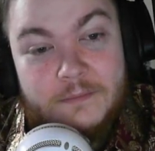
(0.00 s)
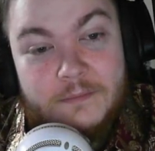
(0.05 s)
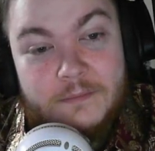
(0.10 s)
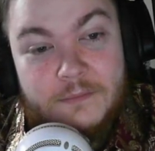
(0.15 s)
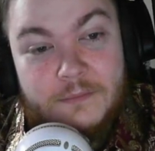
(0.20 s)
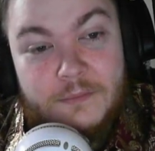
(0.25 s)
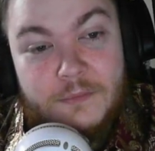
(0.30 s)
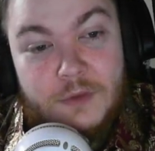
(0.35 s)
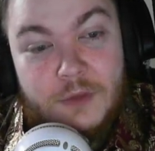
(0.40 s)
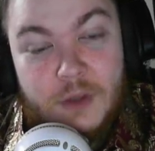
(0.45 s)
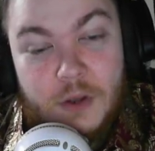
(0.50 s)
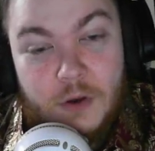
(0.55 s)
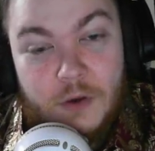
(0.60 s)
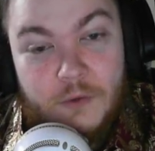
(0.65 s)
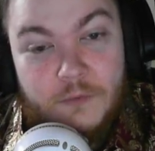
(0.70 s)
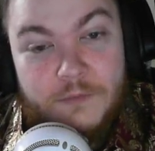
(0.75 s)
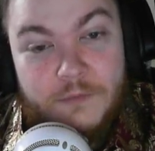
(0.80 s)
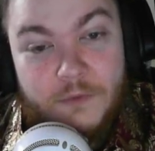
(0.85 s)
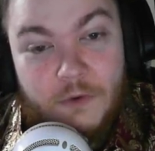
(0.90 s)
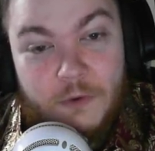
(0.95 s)
no
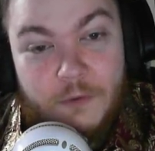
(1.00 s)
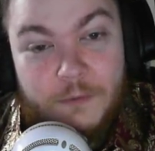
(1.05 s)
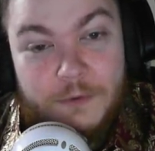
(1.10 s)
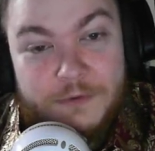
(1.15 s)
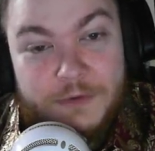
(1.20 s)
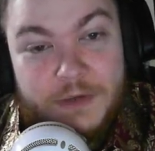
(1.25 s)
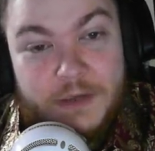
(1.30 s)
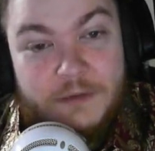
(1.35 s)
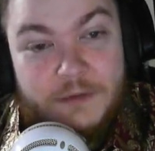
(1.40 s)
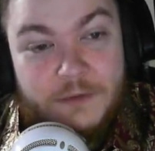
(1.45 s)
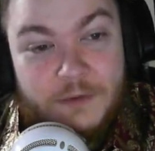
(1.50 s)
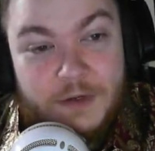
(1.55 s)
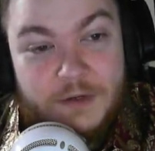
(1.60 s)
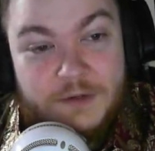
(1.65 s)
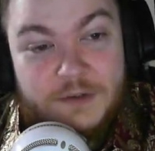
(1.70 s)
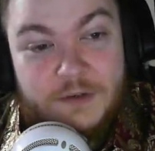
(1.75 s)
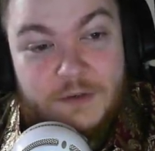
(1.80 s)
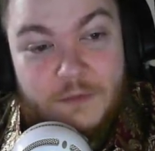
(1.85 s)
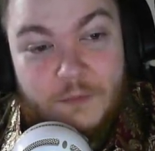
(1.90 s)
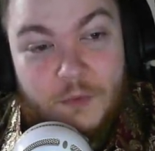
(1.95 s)
formal
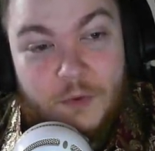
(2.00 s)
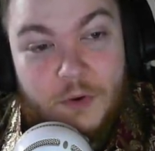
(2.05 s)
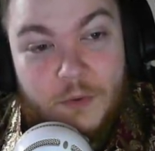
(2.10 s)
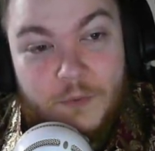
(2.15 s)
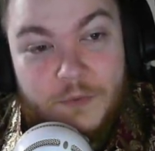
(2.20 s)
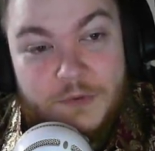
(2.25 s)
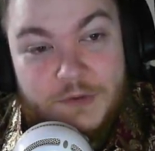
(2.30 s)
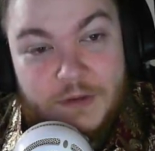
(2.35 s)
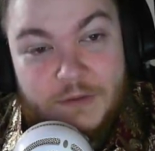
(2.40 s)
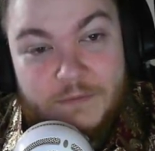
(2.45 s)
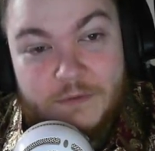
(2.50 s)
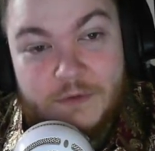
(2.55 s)
declaration of war was ever